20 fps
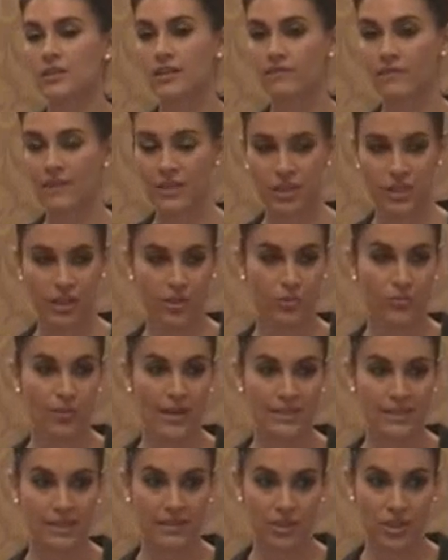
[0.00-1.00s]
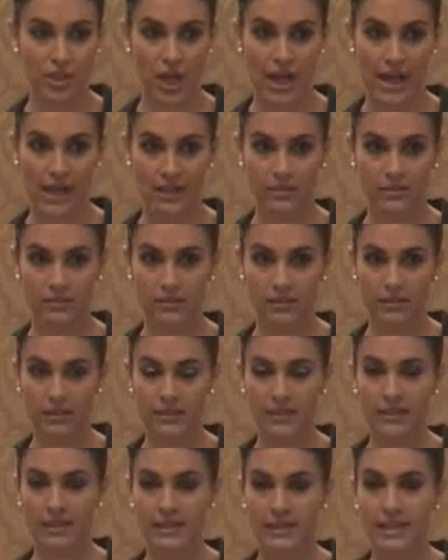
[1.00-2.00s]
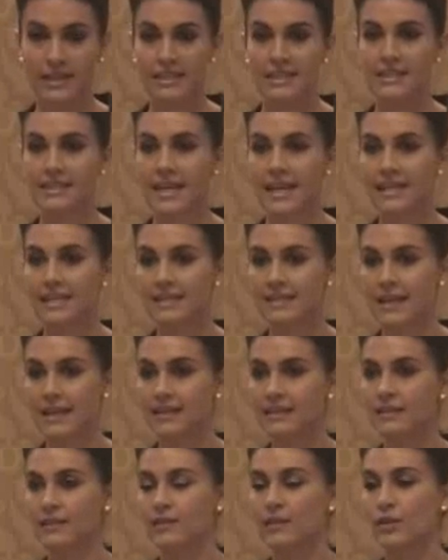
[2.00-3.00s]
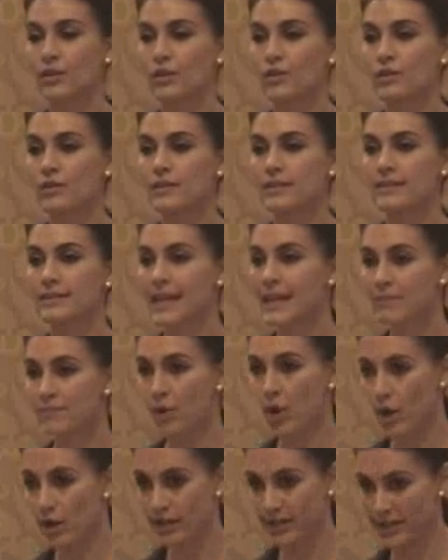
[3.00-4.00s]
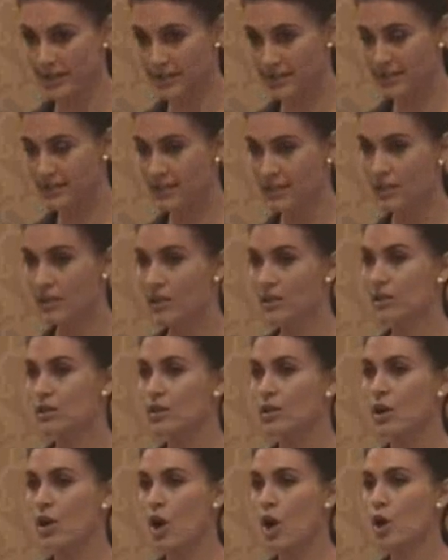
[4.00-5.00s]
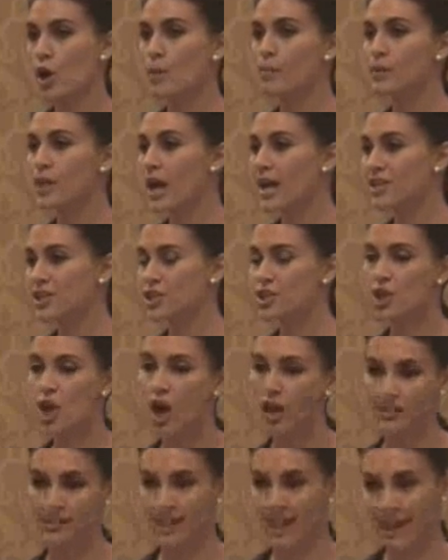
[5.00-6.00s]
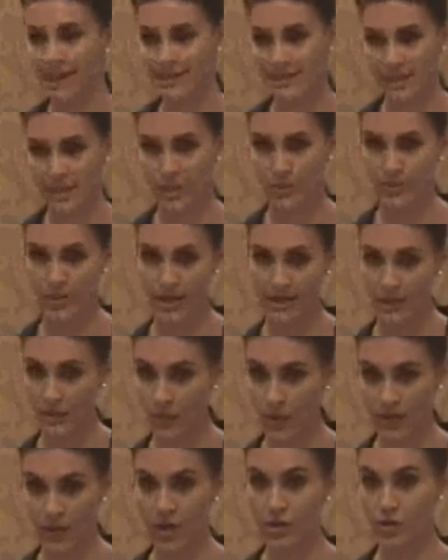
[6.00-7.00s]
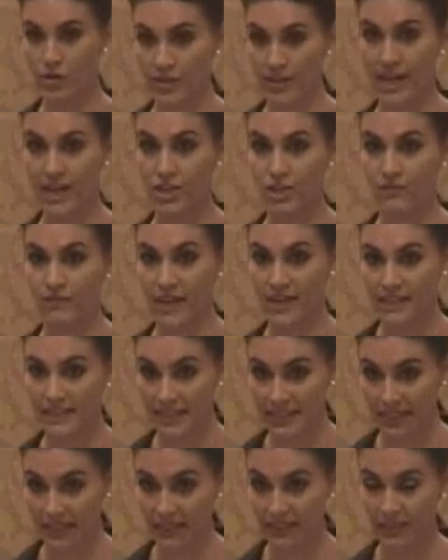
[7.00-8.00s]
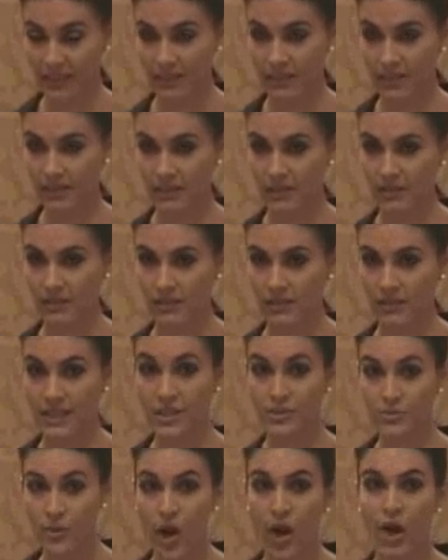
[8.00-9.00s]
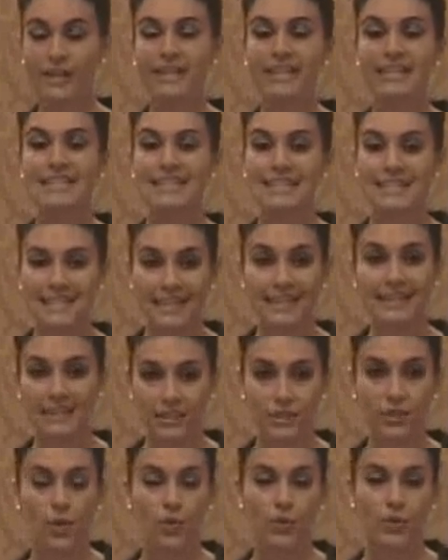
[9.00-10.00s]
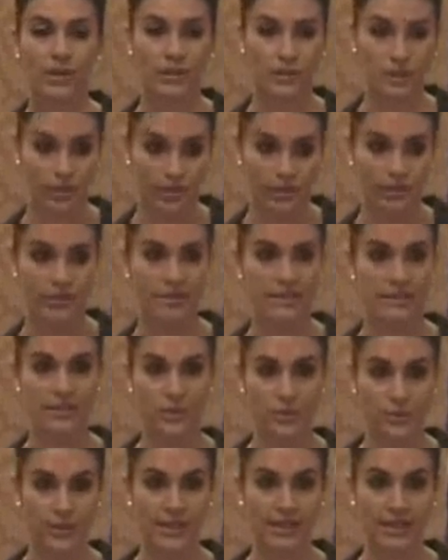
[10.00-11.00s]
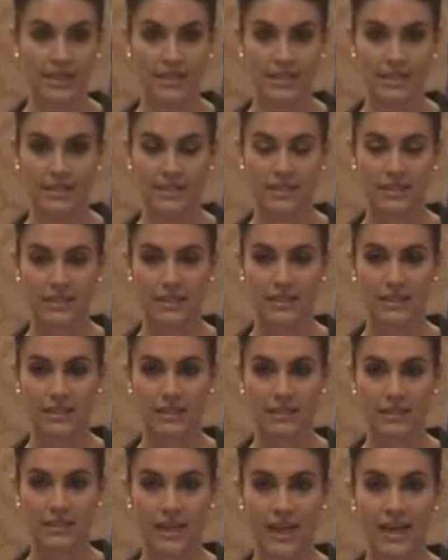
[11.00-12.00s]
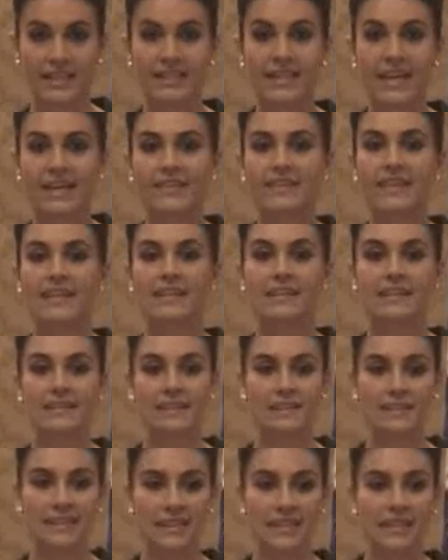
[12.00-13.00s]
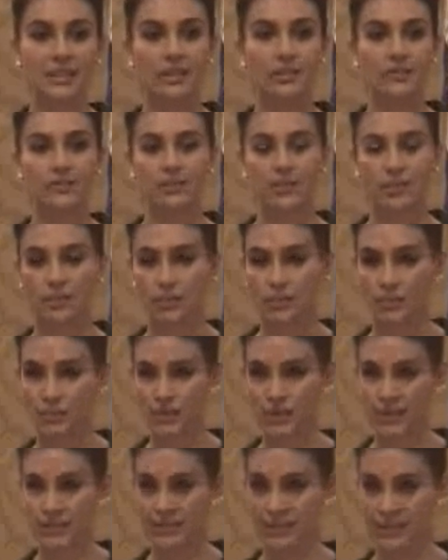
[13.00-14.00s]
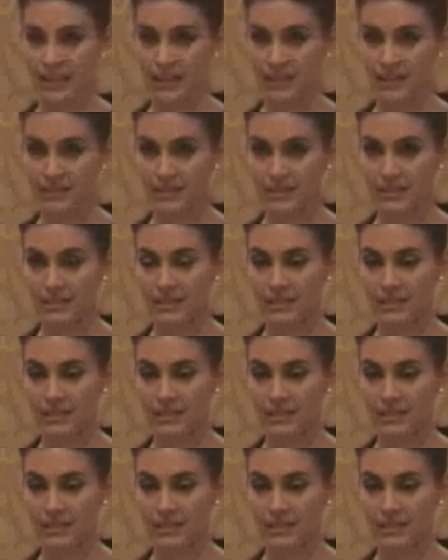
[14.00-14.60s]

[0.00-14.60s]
Convention on the Rights of the Child, it states that state parties are obliged not to execute anyone under the age of 18. Iran is signatory to these treaties, and yet they continue to do these things.